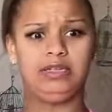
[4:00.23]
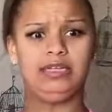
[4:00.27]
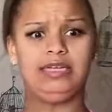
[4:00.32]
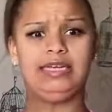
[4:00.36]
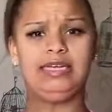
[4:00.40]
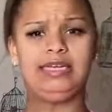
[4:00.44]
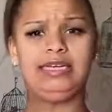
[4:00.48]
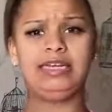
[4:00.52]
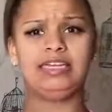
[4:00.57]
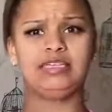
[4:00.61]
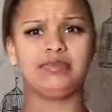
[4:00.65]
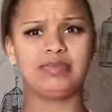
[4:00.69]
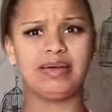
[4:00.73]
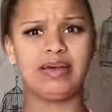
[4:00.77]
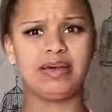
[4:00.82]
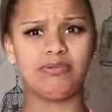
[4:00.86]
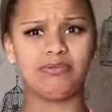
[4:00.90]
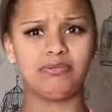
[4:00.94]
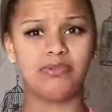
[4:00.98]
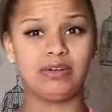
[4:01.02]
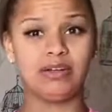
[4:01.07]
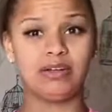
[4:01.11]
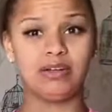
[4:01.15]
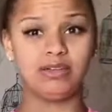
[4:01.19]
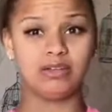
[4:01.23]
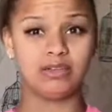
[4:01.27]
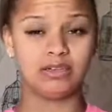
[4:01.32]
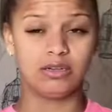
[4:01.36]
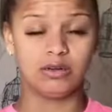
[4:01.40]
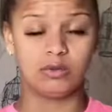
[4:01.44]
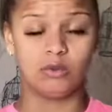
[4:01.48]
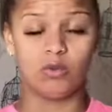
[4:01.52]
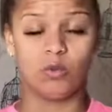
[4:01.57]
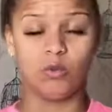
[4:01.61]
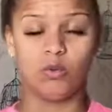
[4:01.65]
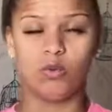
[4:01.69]
in his mouth and I was like,
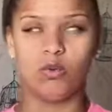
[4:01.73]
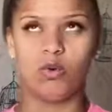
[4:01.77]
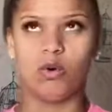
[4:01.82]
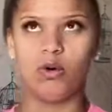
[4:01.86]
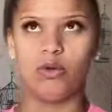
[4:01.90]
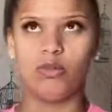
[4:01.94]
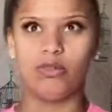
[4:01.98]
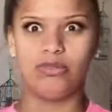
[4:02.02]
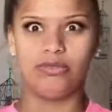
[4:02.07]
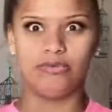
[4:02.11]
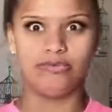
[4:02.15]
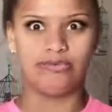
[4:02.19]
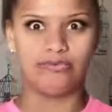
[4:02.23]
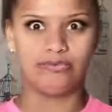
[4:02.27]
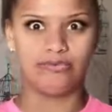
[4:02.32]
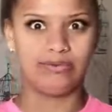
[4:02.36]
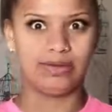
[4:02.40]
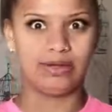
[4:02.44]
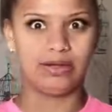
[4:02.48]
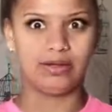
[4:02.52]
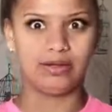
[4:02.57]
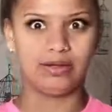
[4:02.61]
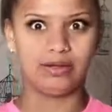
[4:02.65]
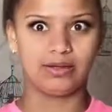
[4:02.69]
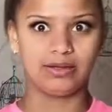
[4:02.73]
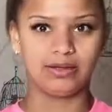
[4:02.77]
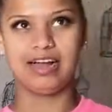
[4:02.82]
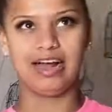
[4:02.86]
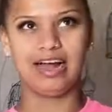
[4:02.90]
what the fuck?